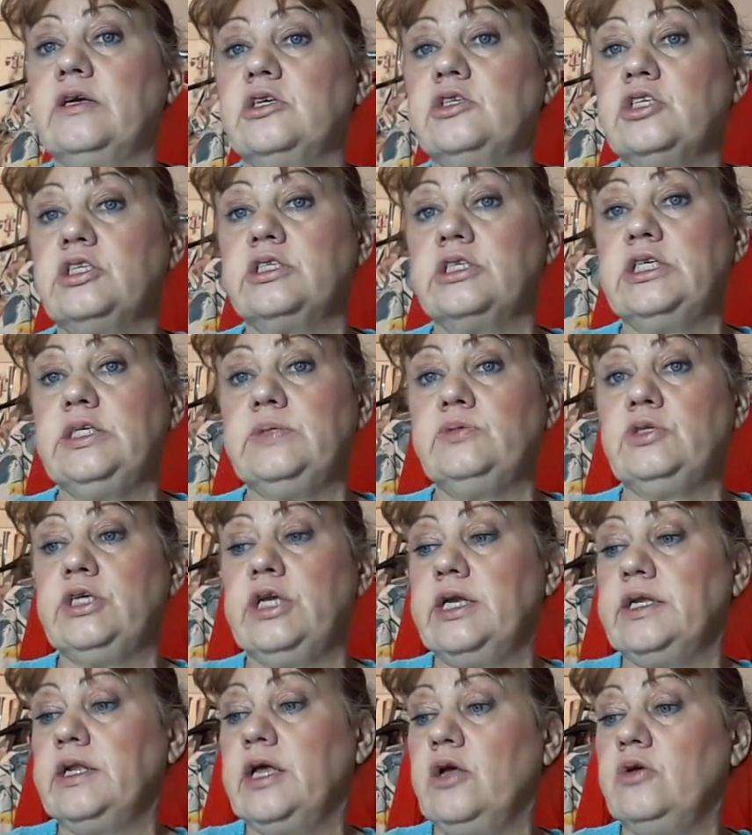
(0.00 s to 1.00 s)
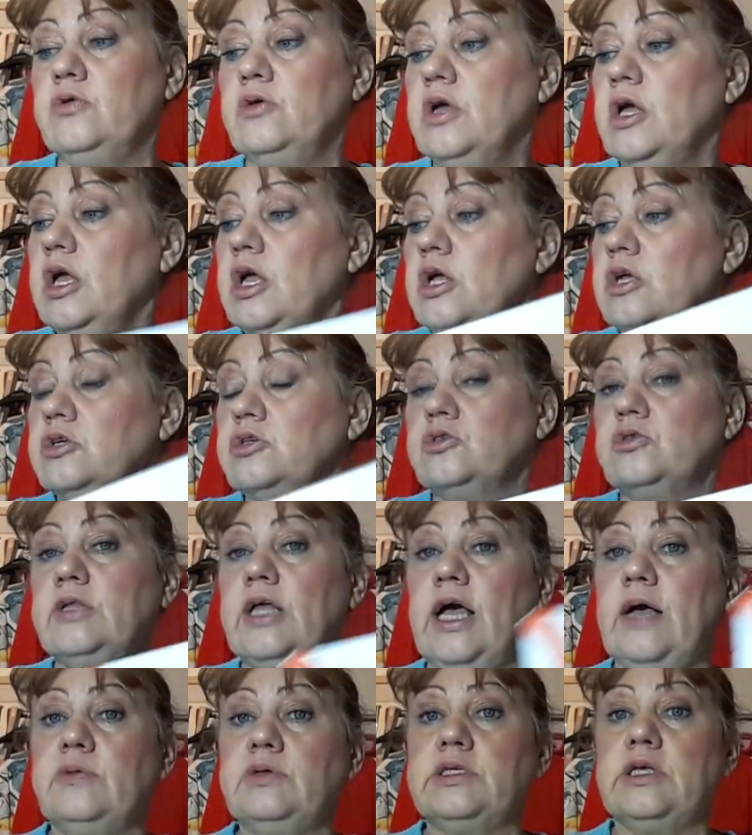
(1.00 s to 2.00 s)
They just keep checking it out. So
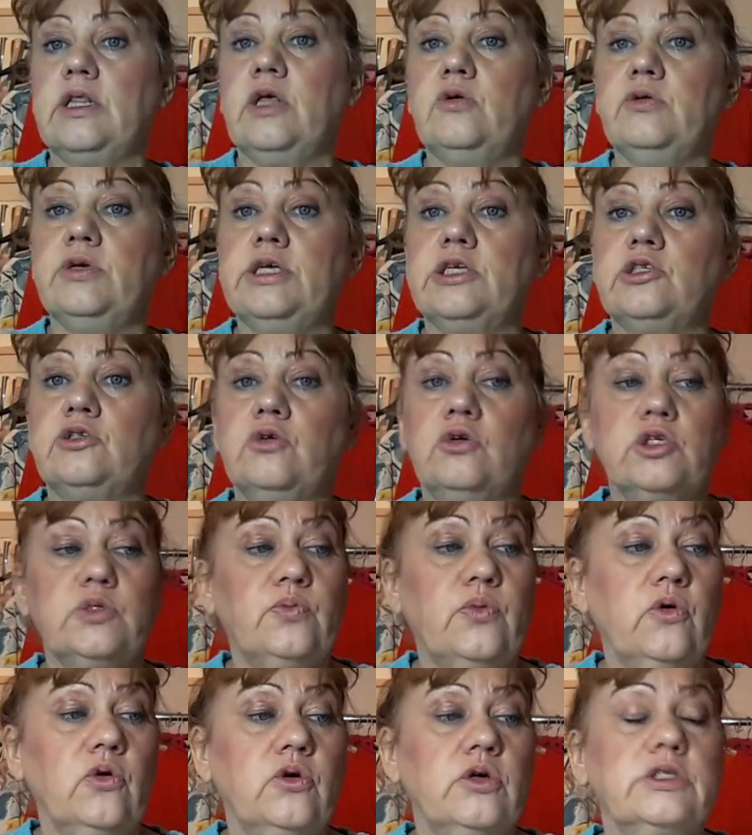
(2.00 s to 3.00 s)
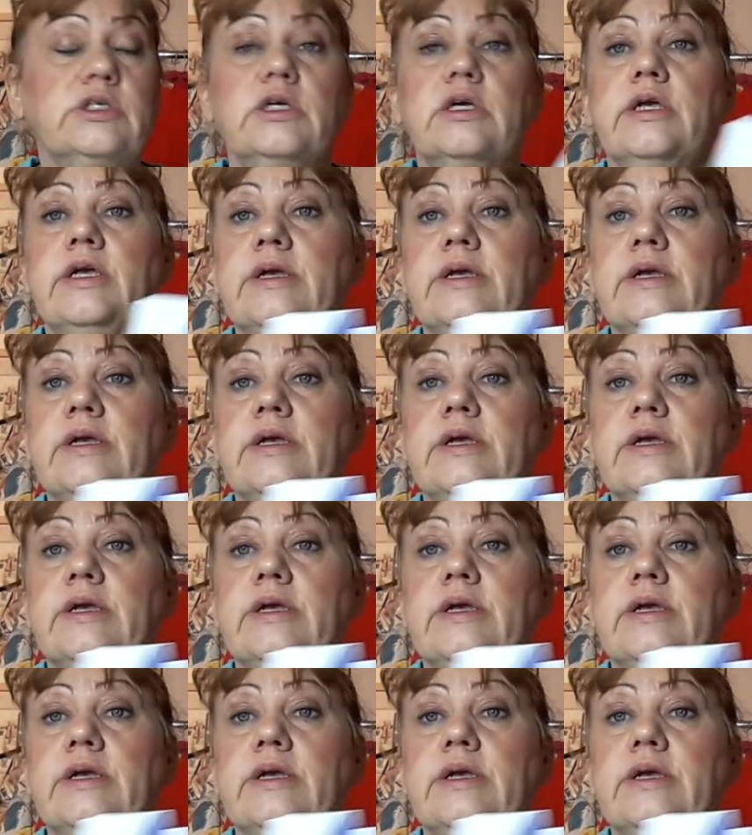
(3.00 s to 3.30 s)
that was a little Asos box.